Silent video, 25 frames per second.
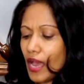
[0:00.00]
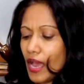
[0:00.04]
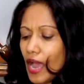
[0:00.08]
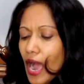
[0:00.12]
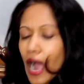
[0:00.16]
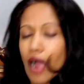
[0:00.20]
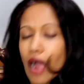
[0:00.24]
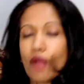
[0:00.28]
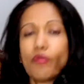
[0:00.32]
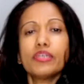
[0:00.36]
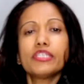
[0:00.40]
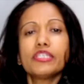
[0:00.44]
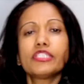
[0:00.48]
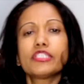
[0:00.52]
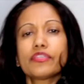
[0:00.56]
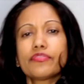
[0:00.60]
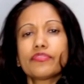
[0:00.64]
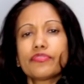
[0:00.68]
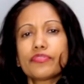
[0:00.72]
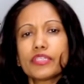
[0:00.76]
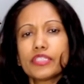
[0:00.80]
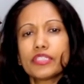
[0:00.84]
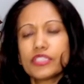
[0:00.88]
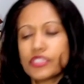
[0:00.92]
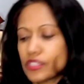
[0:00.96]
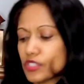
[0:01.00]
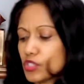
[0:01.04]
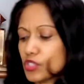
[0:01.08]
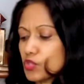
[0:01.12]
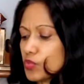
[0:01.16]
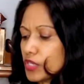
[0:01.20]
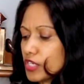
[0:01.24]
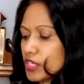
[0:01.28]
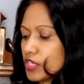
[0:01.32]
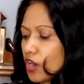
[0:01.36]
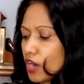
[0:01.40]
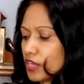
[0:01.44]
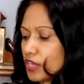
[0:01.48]
Our differences
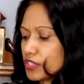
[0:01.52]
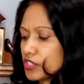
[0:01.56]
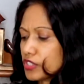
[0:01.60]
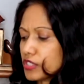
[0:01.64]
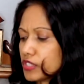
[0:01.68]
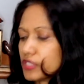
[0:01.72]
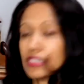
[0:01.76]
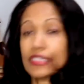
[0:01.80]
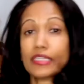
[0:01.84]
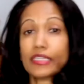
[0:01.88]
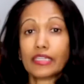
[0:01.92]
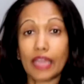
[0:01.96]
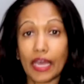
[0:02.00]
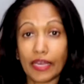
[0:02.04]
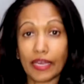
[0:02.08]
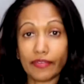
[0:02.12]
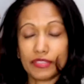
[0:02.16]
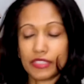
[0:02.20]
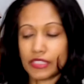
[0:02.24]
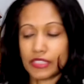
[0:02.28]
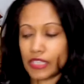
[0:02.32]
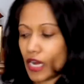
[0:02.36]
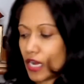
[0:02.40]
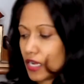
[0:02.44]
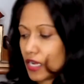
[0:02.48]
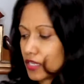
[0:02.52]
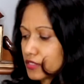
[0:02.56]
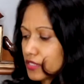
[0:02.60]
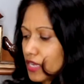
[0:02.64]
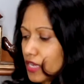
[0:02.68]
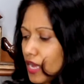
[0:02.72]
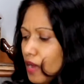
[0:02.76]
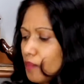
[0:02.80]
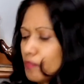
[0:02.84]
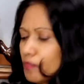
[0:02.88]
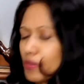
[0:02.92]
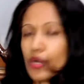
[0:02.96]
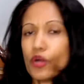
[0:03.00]
were not just in lifestyles,
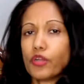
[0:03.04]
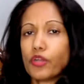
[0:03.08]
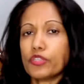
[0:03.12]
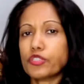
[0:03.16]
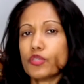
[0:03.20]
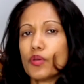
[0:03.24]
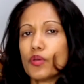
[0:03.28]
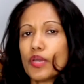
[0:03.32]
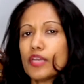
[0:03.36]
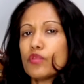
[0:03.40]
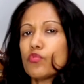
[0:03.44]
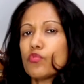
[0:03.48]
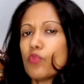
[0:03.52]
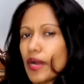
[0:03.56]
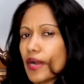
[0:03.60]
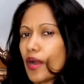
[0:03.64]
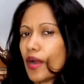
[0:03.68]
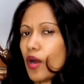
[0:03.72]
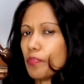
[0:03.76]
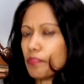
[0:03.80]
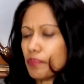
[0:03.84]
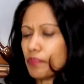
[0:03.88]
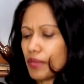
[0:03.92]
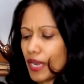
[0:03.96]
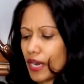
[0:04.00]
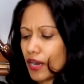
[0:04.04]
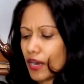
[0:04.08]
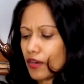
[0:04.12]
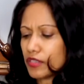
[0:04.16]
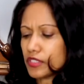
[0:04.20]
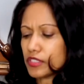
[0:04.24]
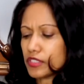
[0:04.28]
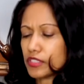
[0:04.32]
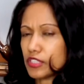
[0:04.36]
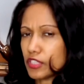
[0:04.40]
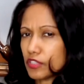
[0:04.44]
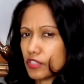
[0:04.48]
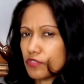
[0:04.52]
but also in what our
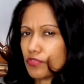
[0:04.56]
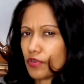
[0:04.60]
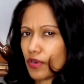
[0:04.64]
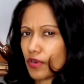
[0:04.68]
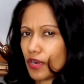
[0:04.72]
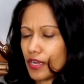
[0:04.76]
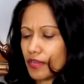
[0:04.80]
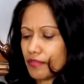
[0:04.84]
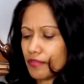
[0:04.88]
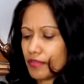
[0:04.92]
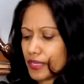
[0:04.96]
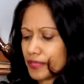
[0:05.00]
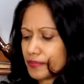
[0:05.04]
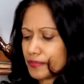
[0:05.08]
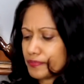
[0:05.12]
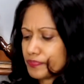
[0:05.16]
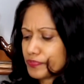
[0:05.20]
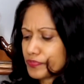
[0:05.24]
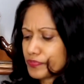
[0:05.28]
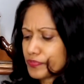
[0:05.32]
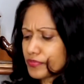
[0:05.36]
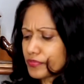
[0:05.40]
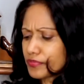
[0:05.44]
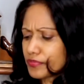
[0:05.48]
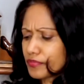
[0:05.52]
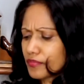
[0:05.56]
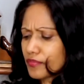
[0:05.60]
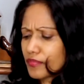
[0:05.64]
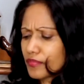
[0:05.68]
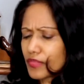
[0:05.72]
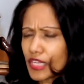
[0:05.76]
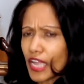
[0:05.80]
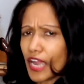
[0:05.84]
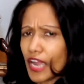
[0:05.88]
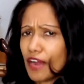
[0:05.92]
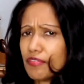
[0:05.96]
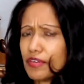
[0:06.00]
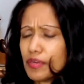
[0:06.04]
parents did for a living.
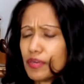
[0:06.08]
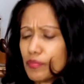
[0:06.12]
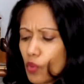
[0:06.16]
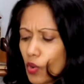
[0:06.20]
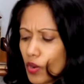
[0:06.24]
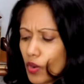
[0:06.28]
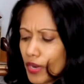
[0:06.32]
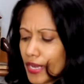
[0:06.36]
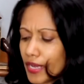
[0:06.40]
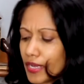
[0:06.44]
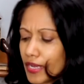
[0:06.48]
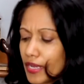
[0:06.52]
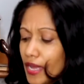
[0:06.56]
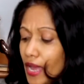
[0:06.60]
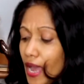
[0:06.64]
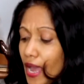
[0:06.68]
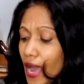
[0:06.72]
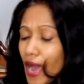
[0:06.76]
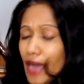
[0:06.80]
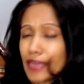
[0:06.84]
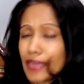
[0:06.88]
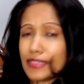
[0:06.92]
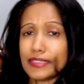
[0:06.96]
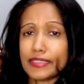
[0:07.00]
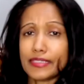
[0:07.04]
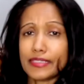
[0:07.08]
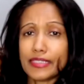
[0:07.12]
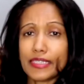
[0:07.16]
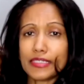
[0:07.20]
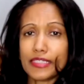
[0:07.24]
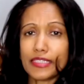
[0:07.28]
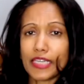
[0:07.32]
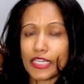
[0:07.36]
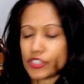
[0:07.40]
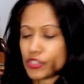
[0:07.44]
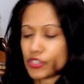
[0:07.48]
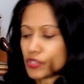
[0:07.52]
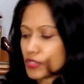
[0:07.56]
Every morning, I'd sit
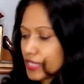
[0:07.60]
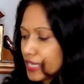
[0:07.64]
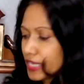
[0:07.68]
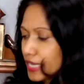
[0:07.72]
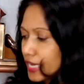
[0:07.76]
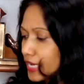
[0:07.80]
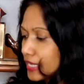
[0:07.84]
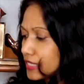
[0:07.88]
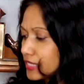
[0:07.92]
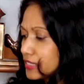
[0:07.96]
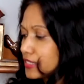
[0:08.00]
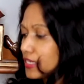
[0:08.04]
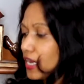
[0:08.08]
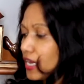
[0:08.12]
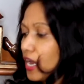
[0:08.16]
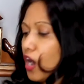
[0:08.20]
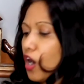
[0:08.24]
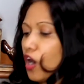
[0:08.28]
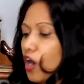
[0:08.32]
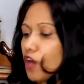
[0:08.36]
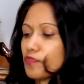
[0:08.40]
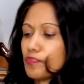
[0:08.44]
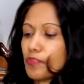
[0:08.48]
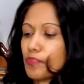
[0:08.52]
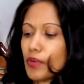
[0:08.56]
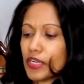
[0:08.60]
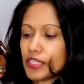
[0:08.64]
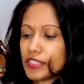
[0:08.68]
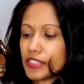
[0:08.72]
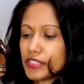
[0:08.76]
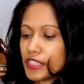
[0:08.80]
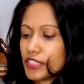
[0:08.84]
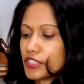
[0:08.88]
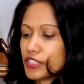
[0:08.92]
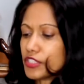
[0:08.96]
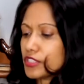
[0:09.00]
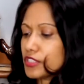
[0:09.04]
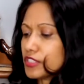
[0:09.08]
next to kids of
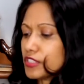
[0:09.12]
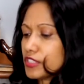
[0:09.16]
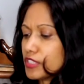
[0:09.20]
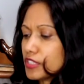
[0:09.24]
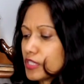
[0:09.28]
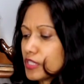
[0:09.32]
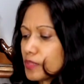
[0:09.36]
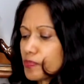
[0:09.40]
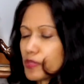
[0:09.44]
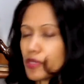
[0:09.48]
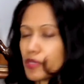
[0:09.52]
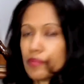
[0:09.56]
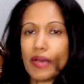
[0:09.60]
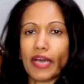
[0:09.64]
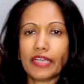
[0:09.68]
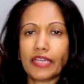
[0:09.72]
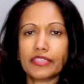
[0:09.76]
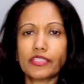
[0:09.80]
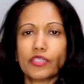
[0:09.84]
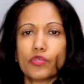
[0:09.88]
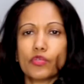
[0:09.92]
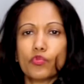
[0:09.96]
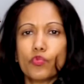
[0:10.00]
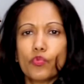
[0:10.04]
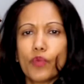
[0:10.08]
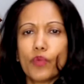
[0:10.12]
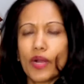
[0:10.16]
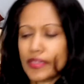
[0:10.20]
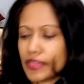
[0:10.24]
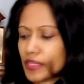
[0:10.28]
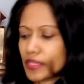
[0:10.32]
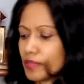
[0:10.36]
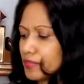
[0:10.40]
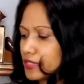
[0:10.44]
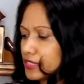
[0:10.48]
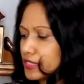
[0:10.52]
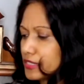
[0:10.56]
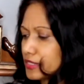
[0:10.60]
politicians and diplomats and
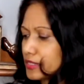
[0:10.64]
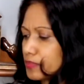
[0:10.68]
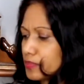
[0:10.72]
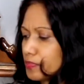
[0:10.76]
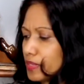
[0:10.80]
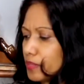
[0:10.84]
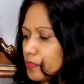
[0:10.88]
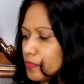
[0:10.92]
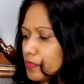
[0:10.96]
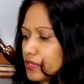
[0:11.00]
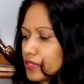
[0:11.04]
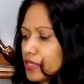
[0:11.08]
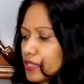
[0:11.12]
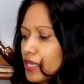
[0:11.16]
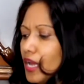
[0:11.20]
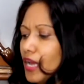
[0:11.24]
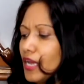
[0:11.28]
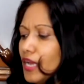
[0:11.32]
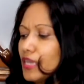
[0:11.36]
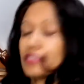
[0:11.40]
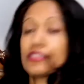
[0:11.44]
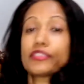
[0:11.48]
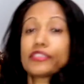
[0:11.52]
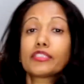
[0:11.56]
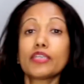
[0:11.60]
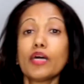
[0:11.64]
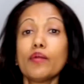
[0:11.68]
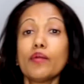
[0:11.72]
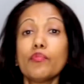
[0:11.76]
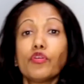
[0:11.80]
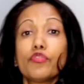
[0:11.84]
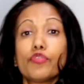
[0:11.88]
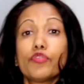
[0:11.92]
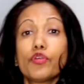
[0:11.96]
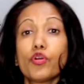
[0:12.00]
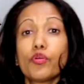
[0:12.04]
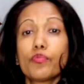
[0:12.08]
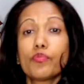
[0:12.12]
wealthy business people, some
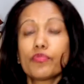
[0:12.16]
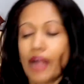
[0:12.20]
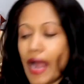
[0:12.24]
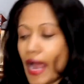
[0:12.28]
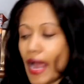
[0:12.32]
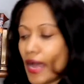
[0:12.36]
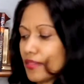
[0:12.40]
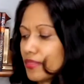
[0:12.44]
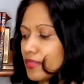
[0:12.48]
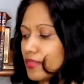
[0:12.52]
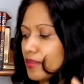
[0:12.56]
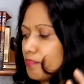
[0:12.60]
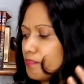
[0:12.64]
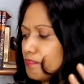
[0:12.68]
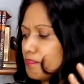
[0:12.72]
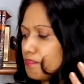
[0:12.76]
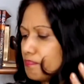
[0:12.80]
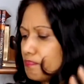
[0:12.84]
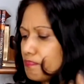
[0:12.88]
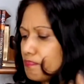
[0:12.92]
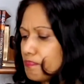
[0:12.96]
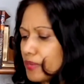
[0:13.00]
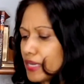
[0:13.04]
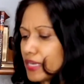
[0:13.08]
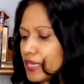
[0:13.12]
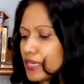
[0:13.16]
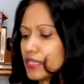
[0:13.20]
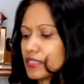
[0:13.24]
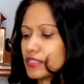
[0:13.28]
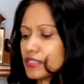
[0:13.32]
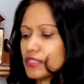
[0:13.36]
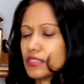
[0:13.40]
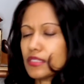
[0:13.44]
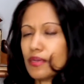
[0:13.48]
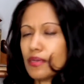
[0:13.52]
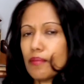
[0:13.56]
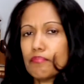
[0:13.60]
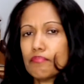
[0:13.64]
of whom ran the
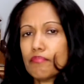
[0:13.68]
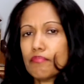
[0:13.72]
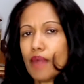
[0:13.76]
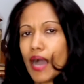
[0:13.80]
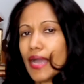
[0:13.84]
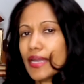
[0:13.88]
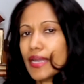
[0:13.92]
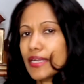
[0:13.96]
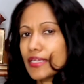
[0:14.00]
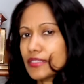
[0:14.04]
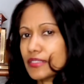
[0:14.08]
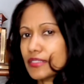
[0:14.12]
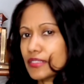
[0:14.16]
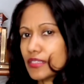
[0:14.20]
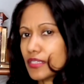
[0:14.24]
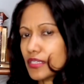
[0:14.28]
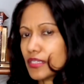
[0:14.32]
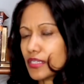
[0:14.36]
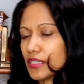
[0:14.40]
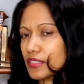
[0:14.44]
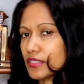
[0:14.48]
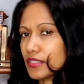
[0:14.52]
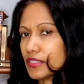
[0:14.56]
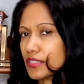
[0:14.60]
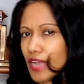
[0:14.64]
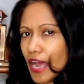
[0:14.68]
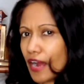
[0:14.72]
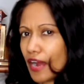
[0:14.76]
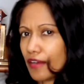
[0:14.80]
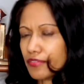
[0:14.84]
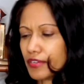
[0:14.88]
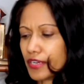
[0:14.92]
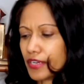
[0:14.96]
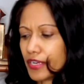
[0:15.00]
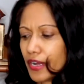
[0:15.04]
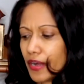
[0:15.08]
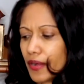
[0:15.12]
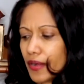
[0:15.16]
biggest mining syndicates in
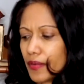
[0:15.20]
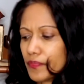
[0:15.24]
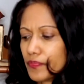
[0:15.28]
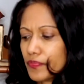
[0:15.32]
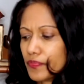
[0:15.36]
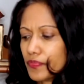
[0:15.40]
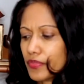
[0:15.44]
Africa.